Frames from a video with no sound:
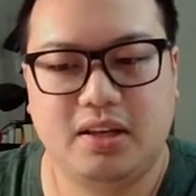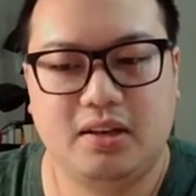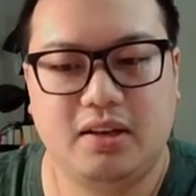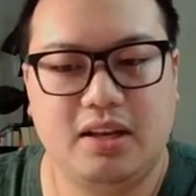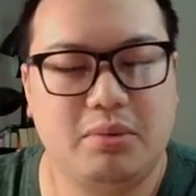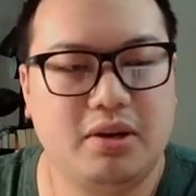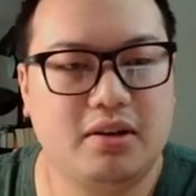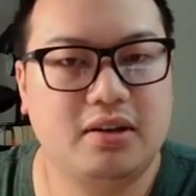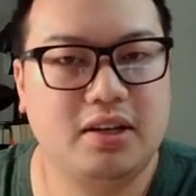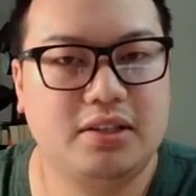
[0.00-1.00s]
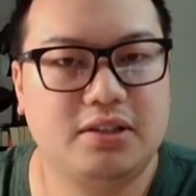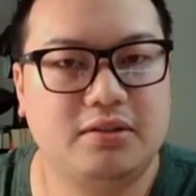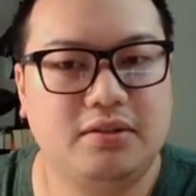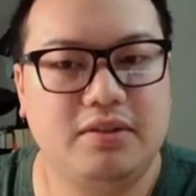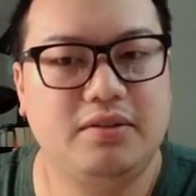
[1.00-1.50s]
keeping a
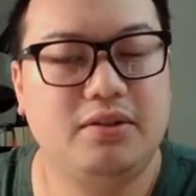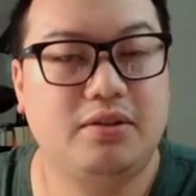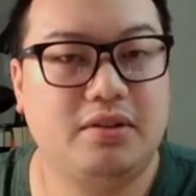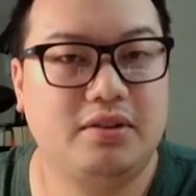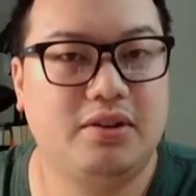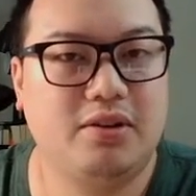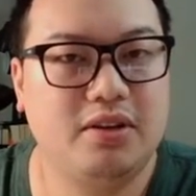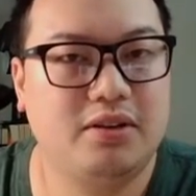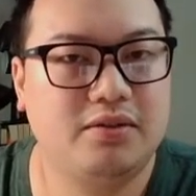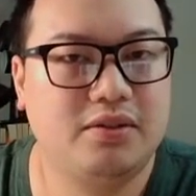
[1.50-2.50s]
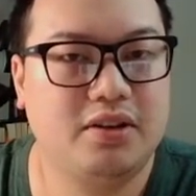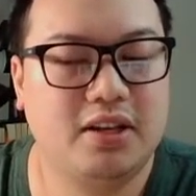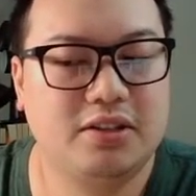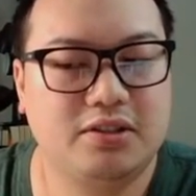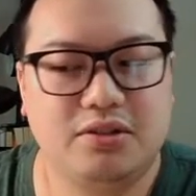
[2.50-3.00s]
collection, even though I love
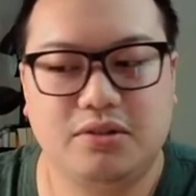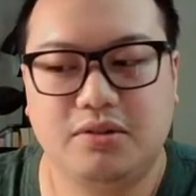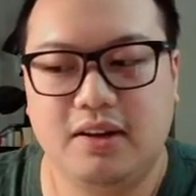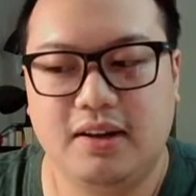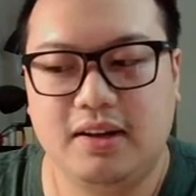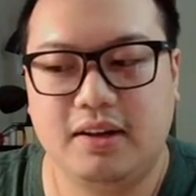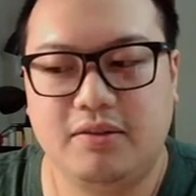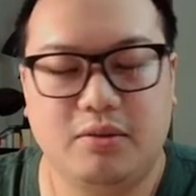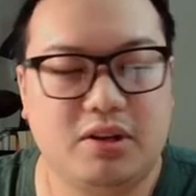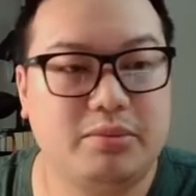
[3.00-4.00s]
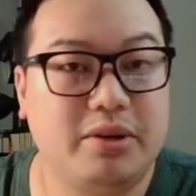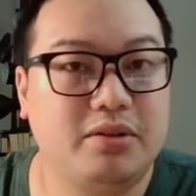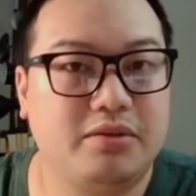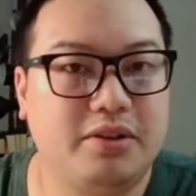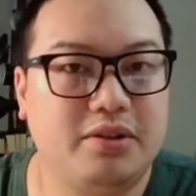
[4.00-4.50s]
collections too. If you watch my
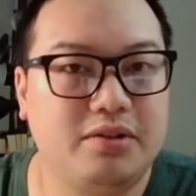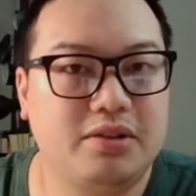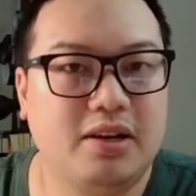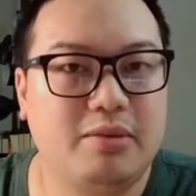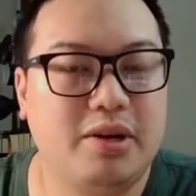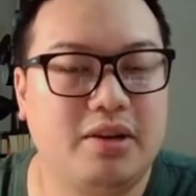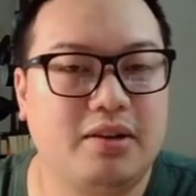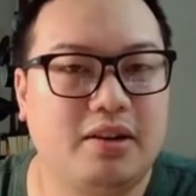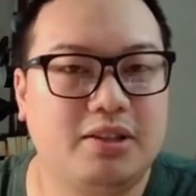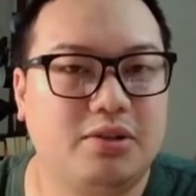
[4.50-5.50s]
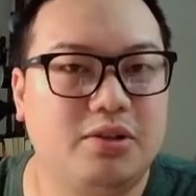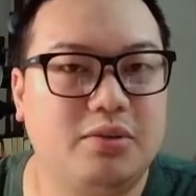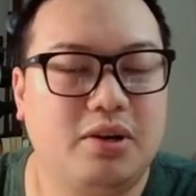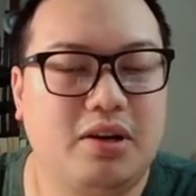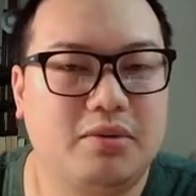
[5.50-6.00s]
other videos, I show you
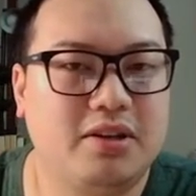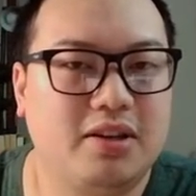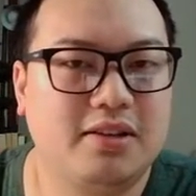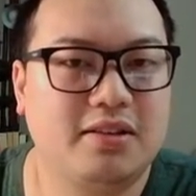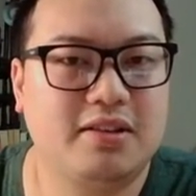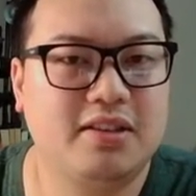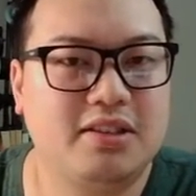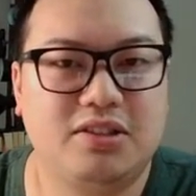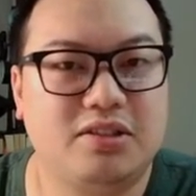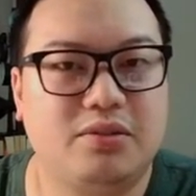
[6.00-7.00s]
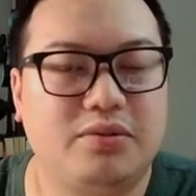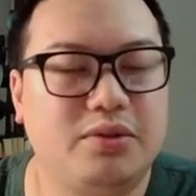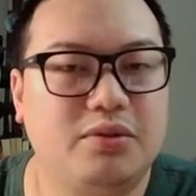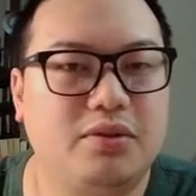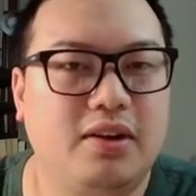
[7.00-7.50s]
what I'm collecting, and it's just a
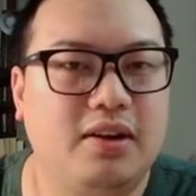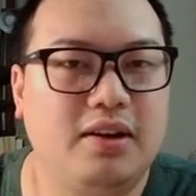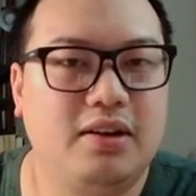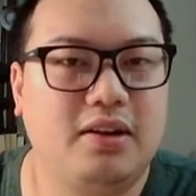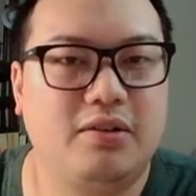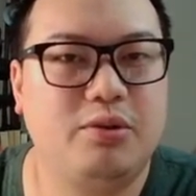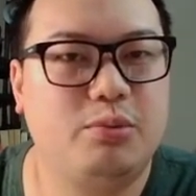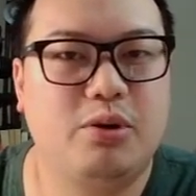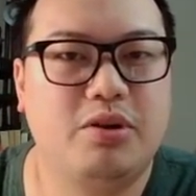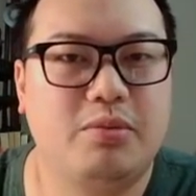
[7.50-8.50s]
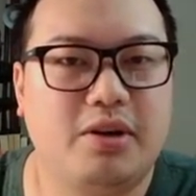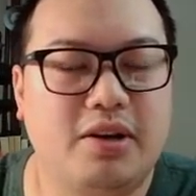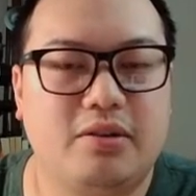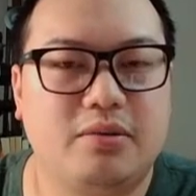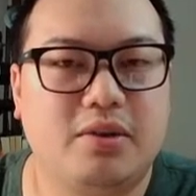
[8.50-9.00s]
few Pokemon.
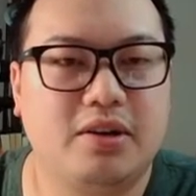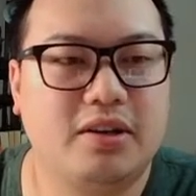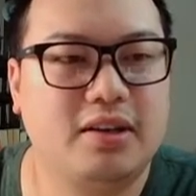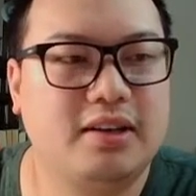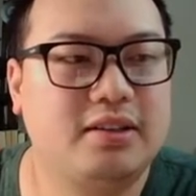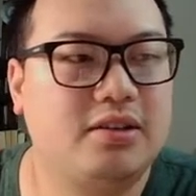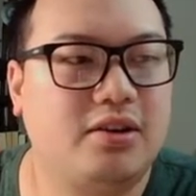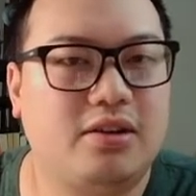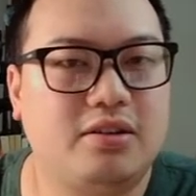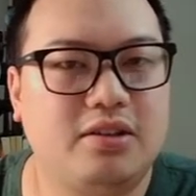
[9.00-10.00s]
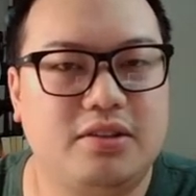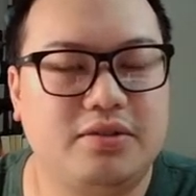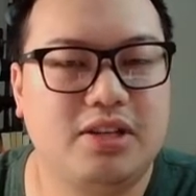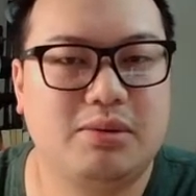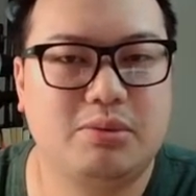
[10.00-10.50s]
I don't want to collect all the
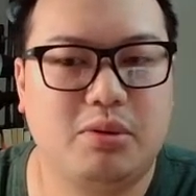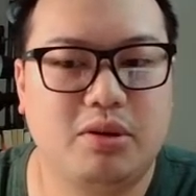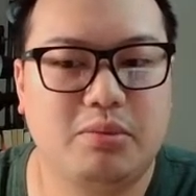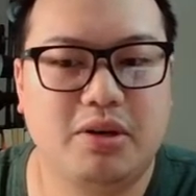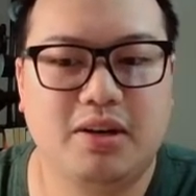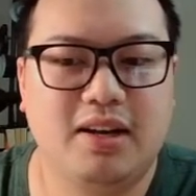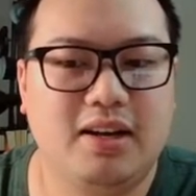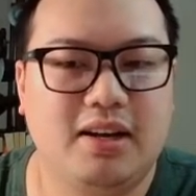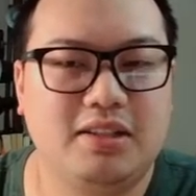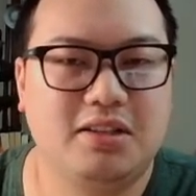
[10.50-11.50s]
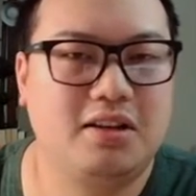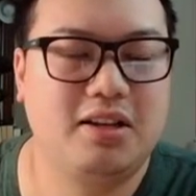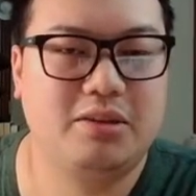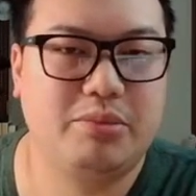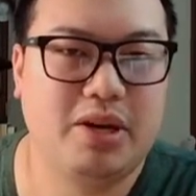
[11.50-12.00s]
different types of Pokemon. I just
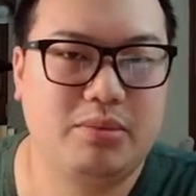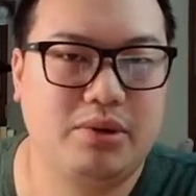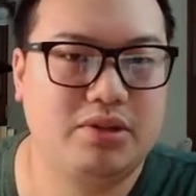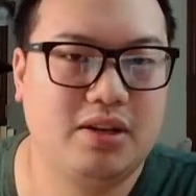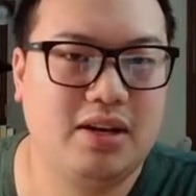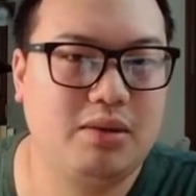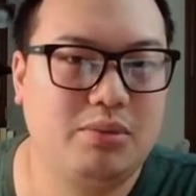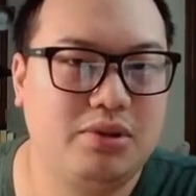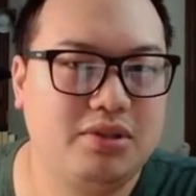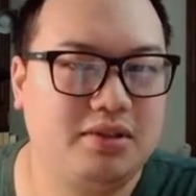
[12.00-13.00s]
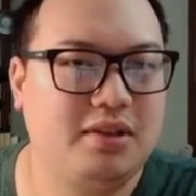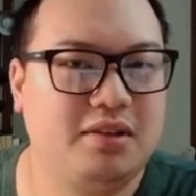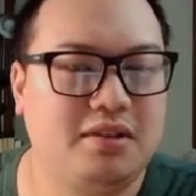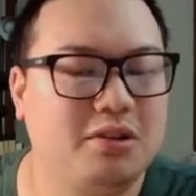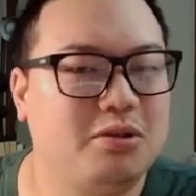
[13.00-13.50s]
collect Magmars, Kadabras,
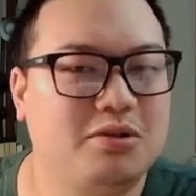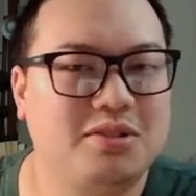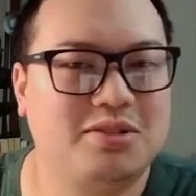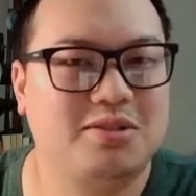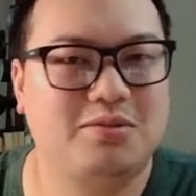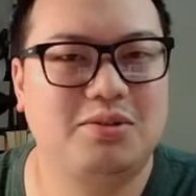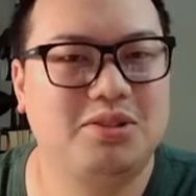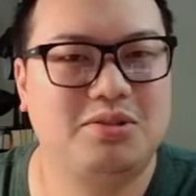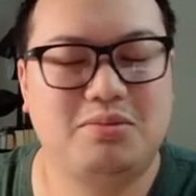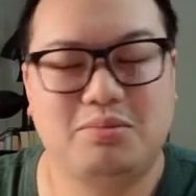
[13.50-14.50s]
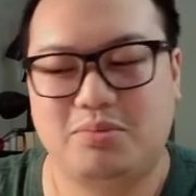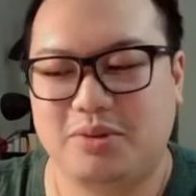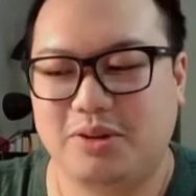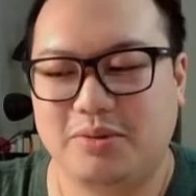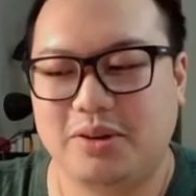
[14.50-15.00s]
and Kakunas, which is
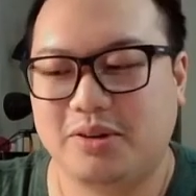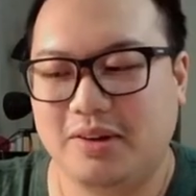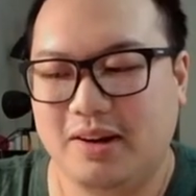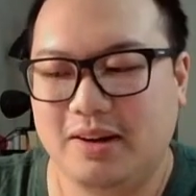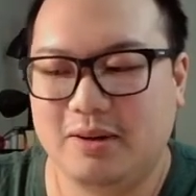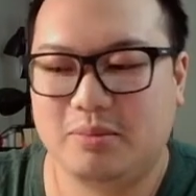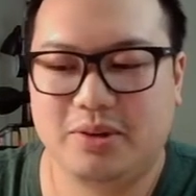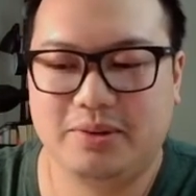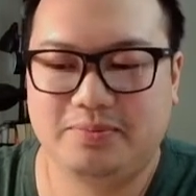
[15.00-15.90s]
pretty weird, but